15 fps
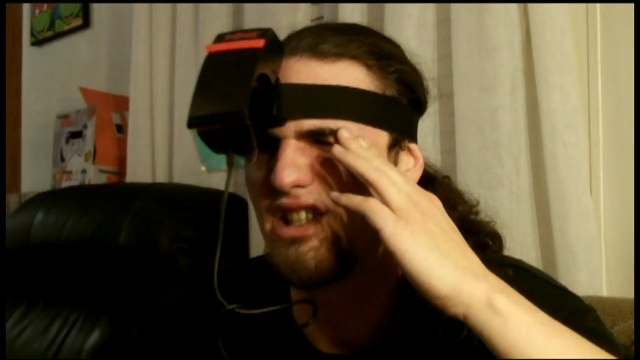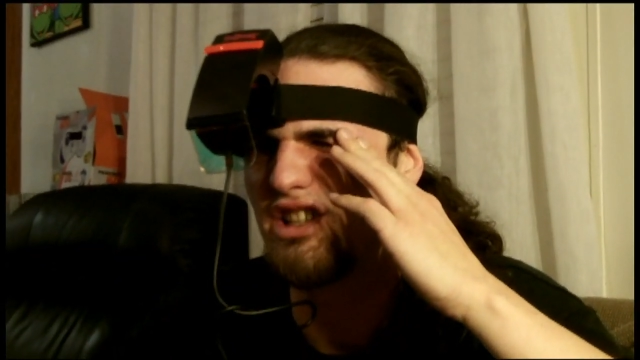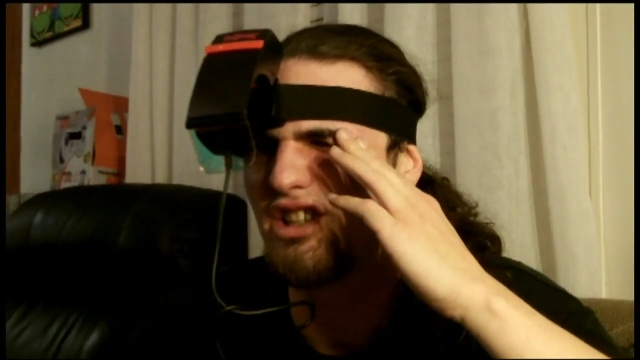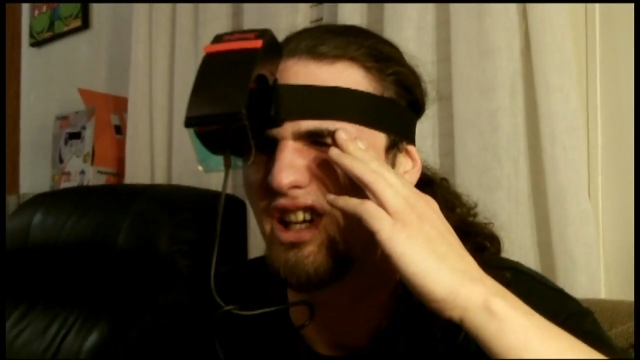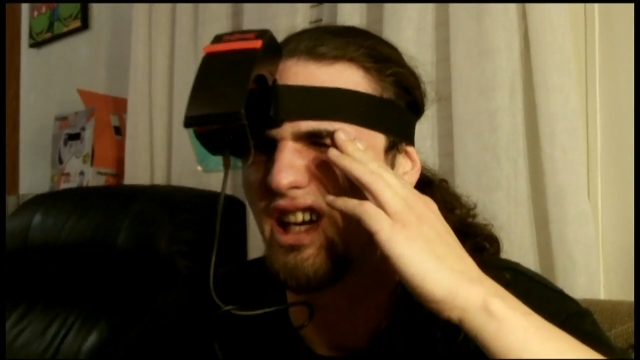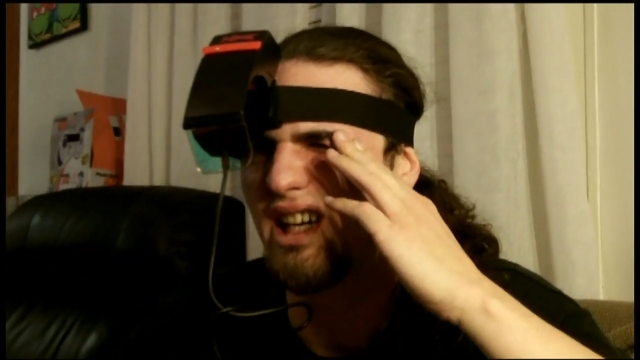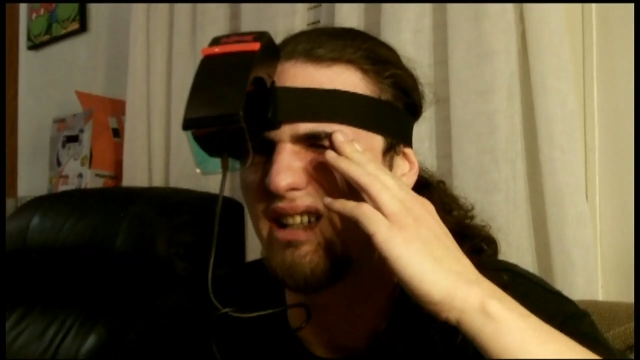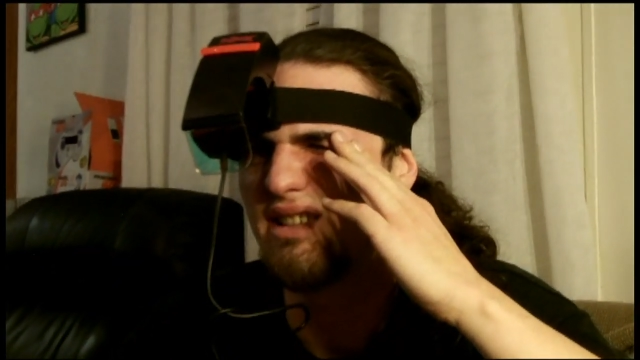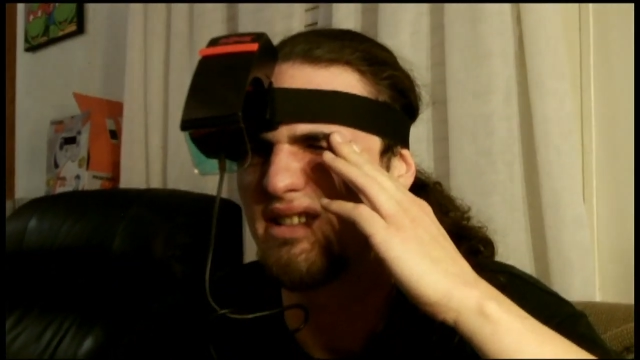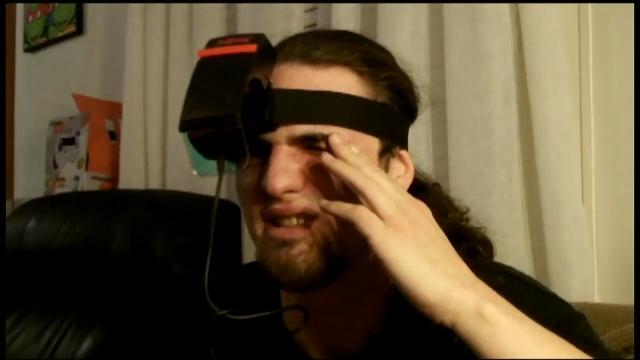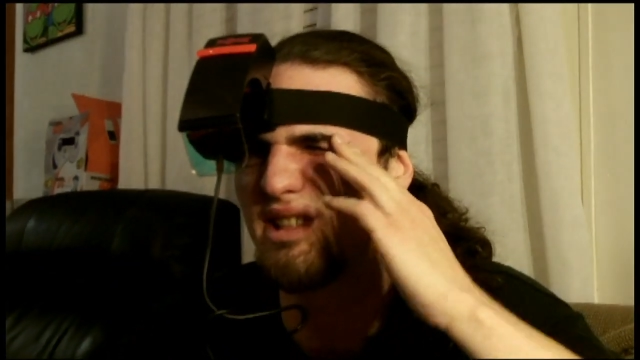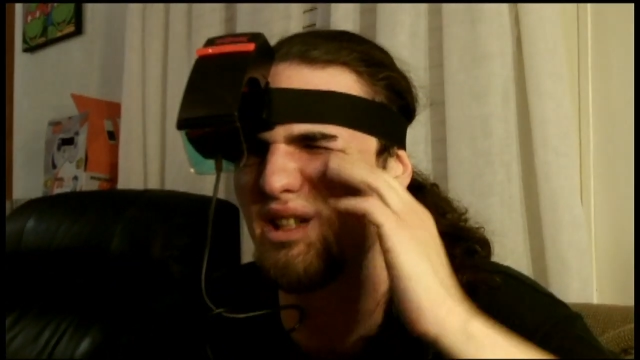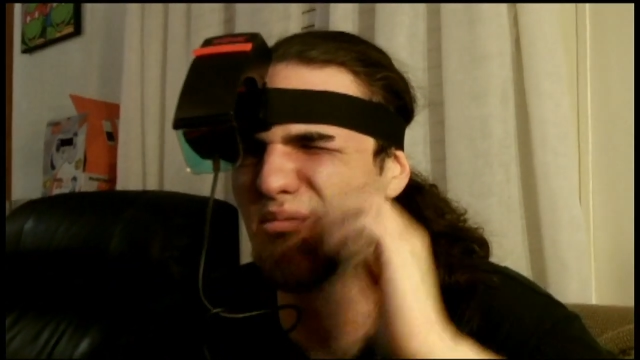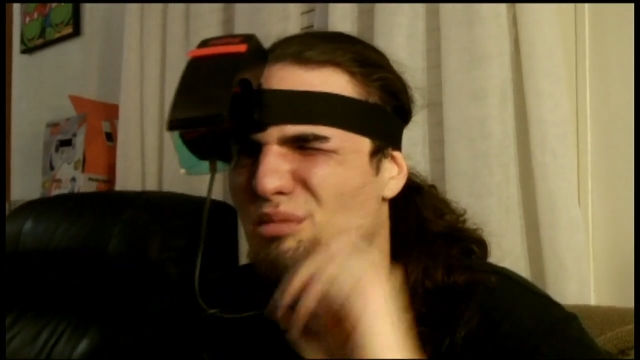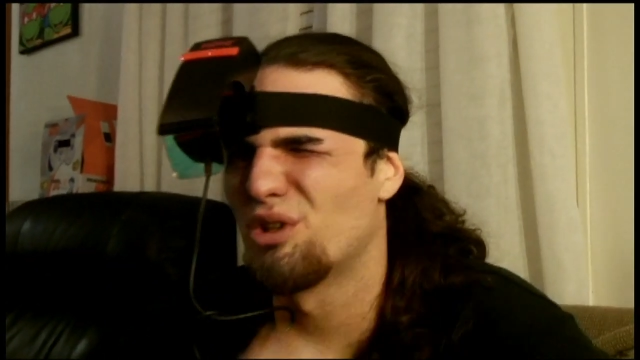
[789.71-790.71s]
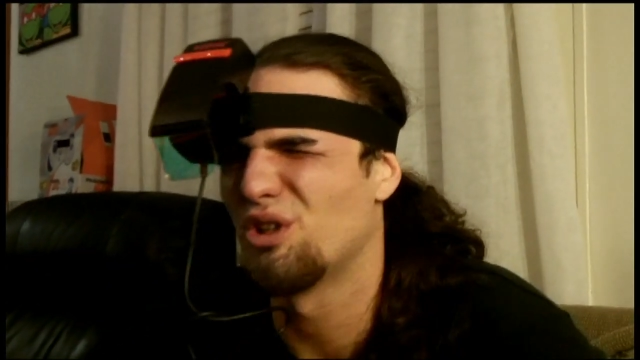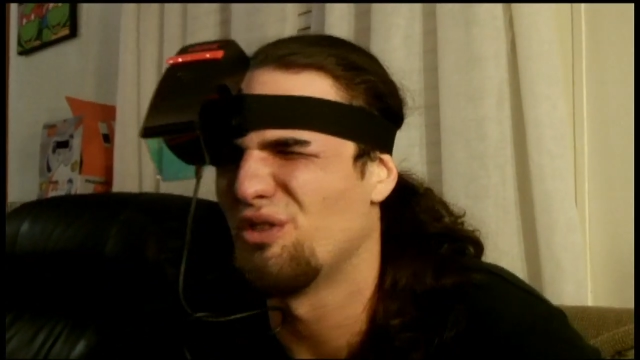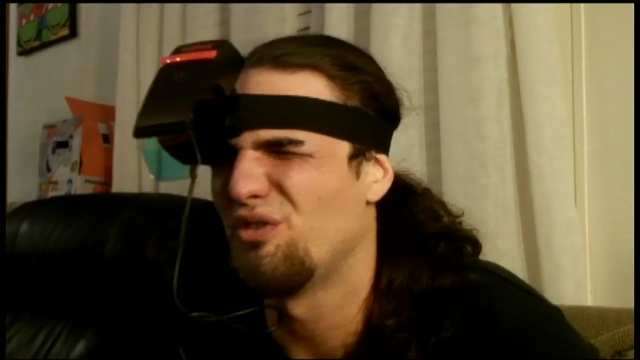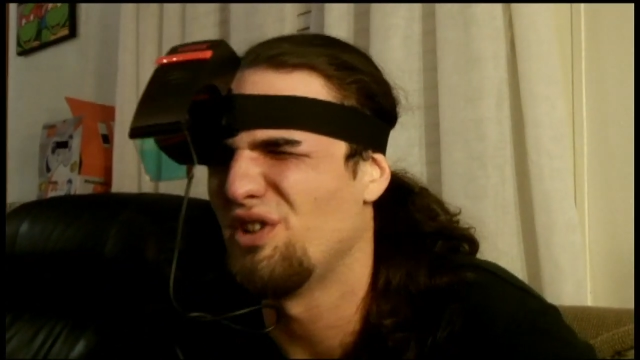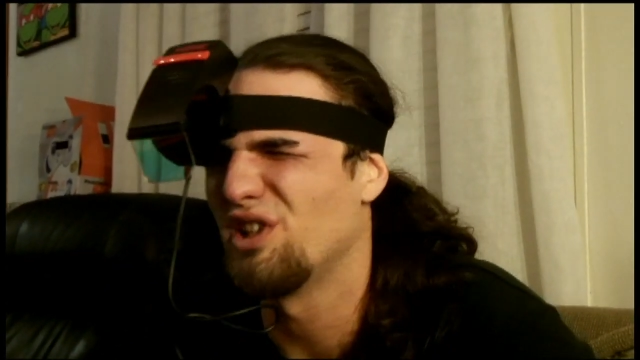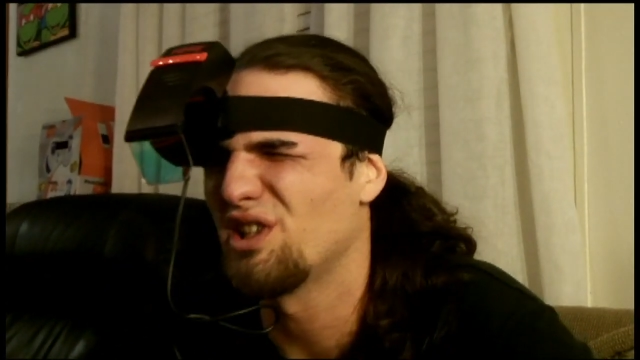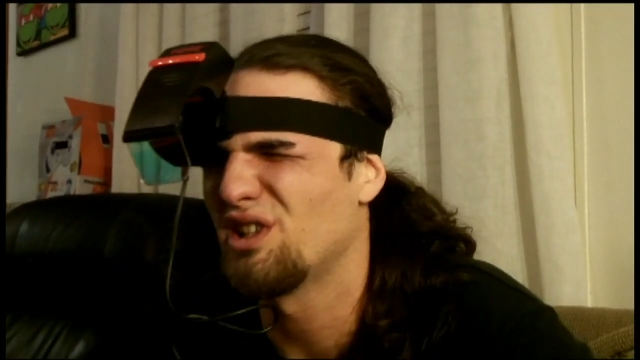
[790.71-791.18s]
shut, I can see it
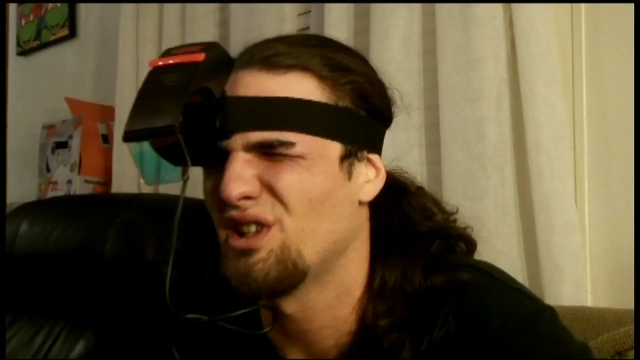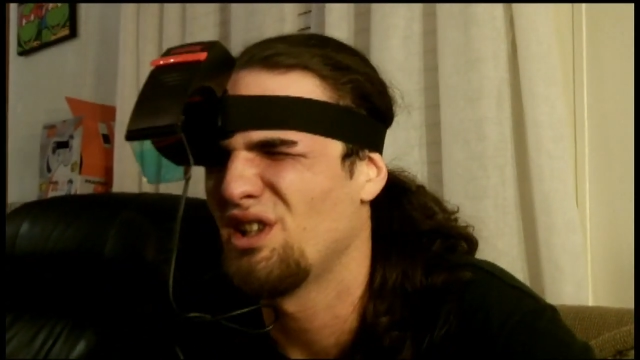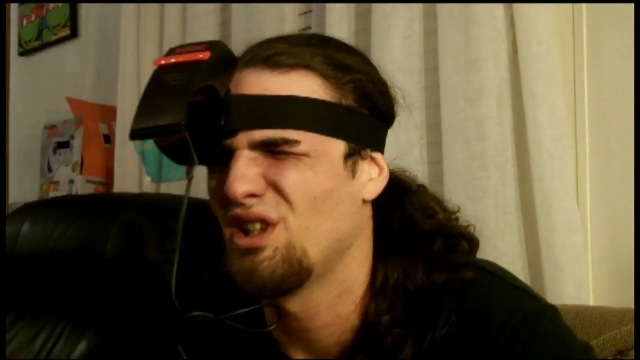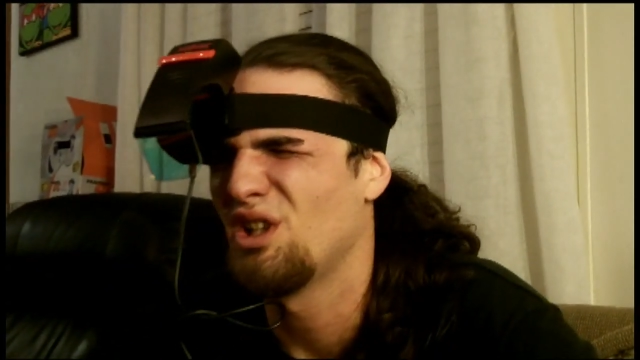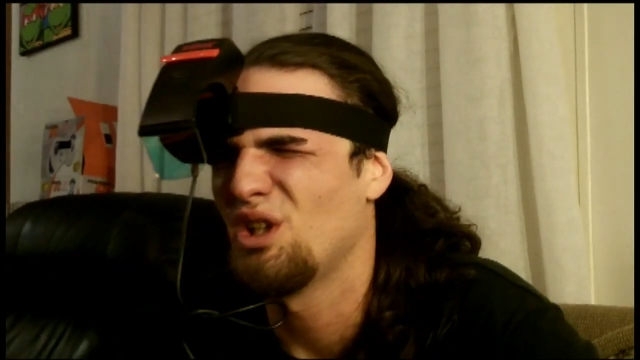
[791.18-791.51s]
perfect,